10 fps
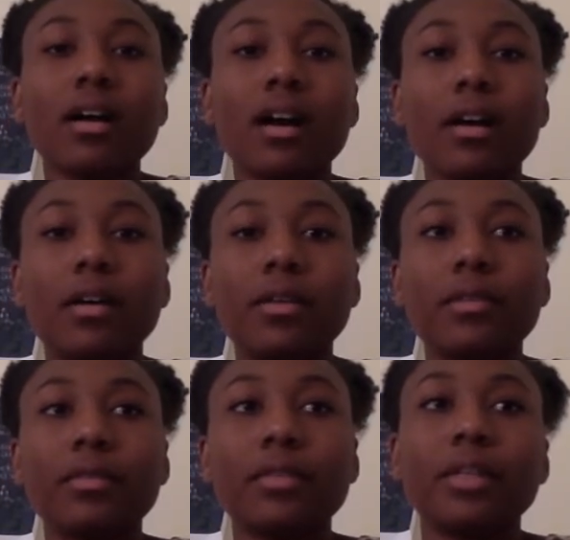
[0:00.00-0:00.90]

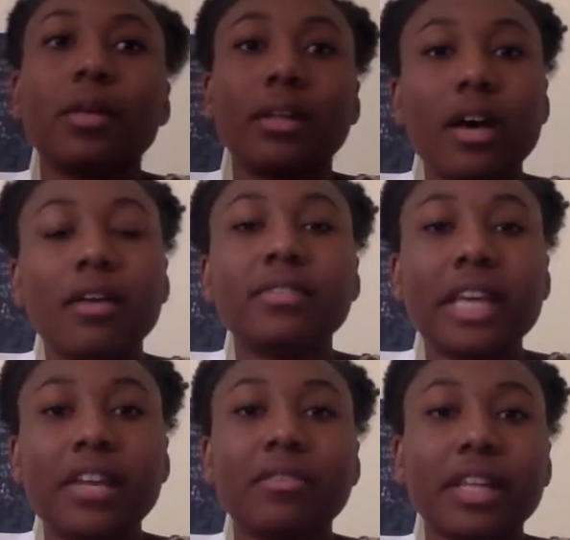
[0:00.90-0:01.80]
of, you know, love,
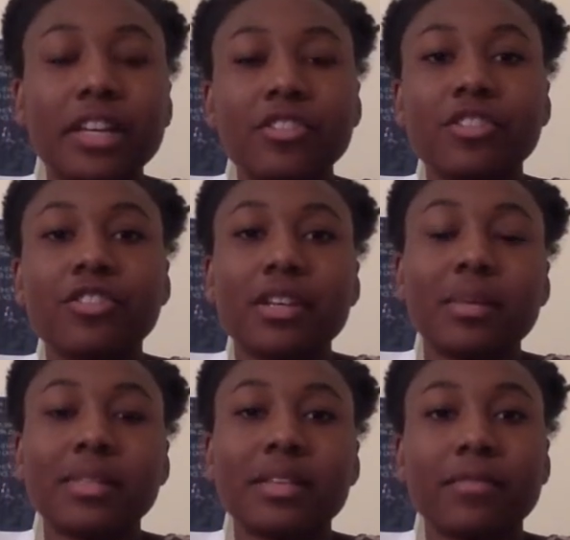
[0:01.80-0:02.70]
dating,
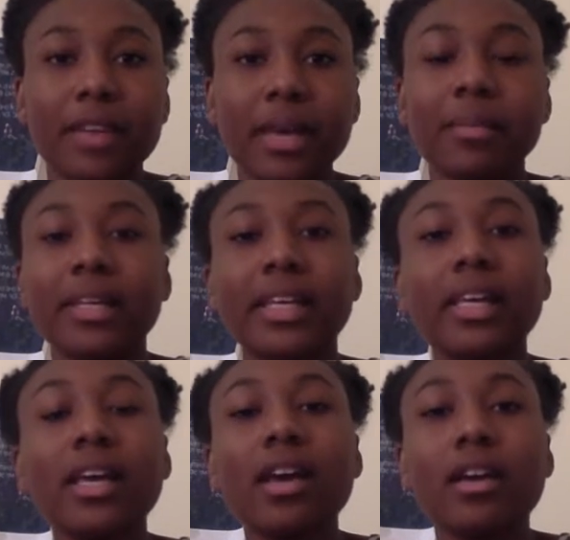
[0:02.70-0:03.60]
relationships, and family